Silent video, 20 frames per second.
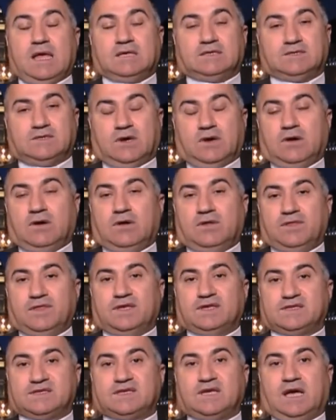So
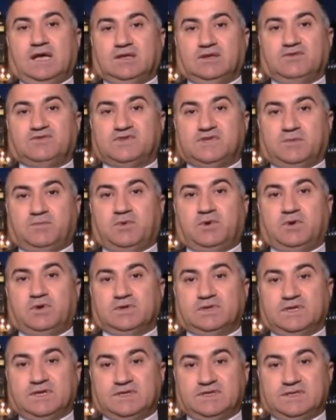this kind of
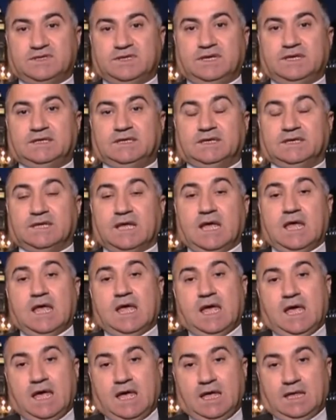support is needed.
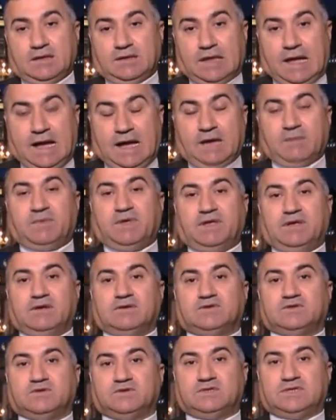And I'm
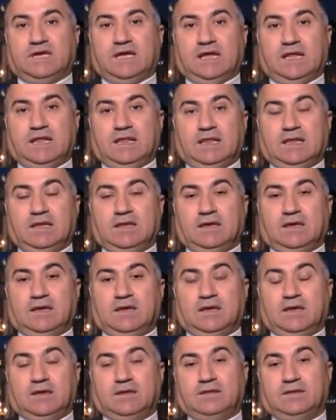here to
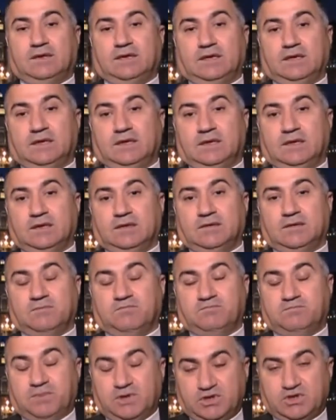tell the
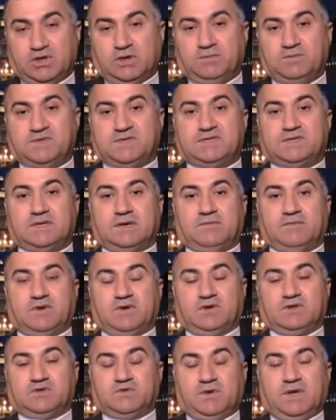bishops,
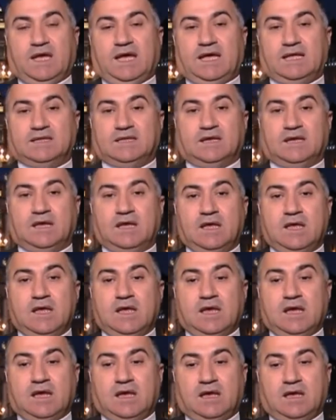because we had
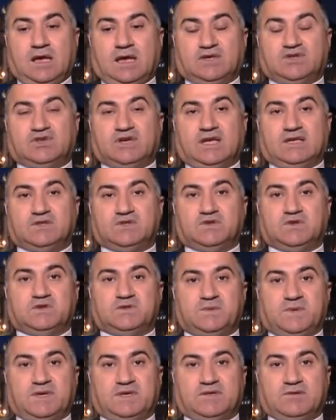a chance to
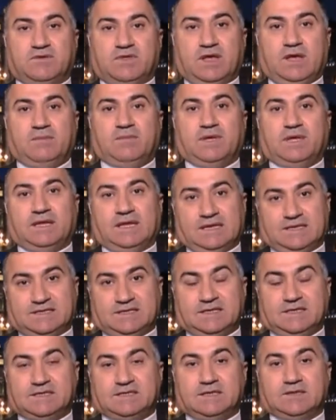speak to them in
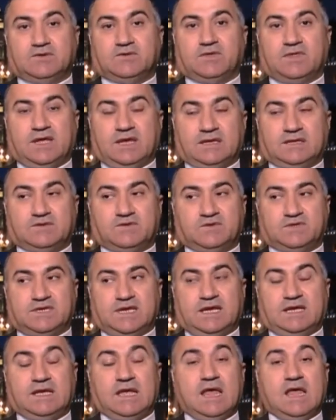Assisi, to
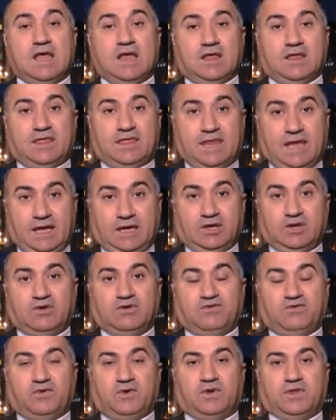say thank
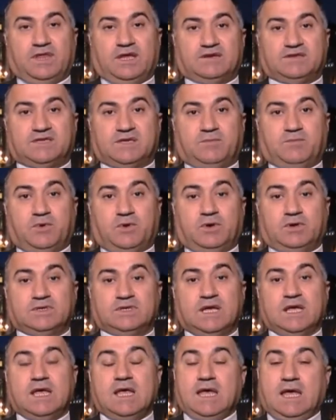you for their support,
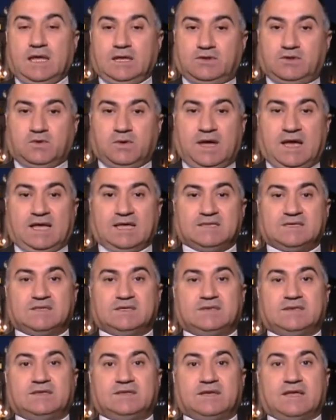and to
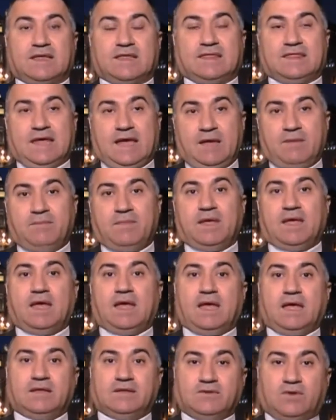ask them
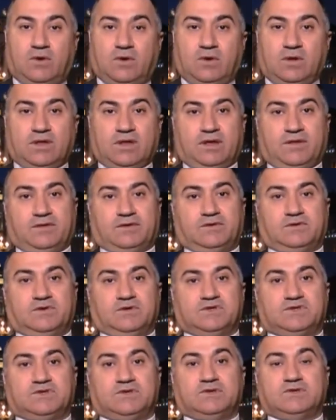and all other
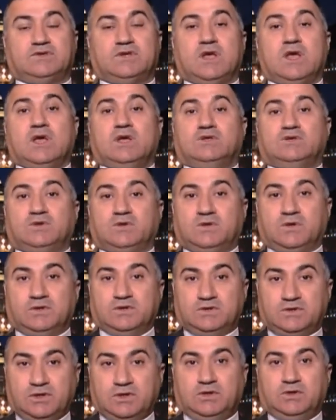Christians to
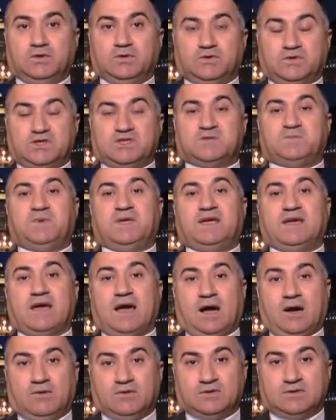continue to speak
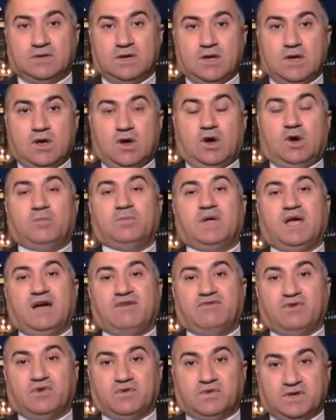out on
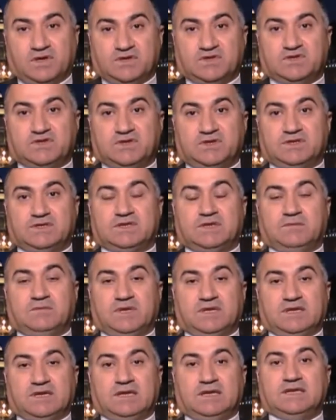behalf of Christians in the
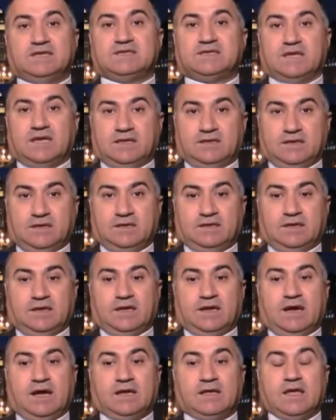Middle East and in
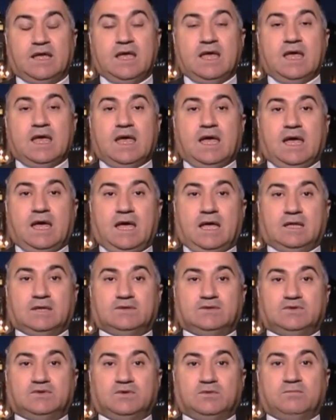Iraq,
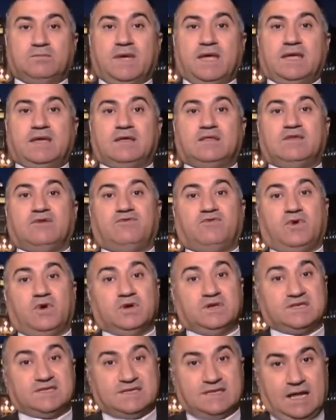and to make the
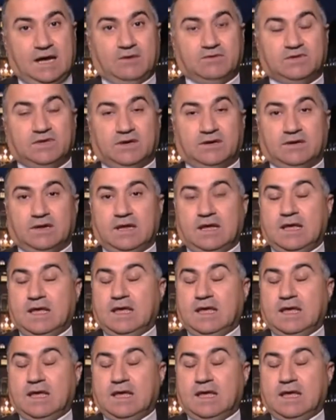voice louder.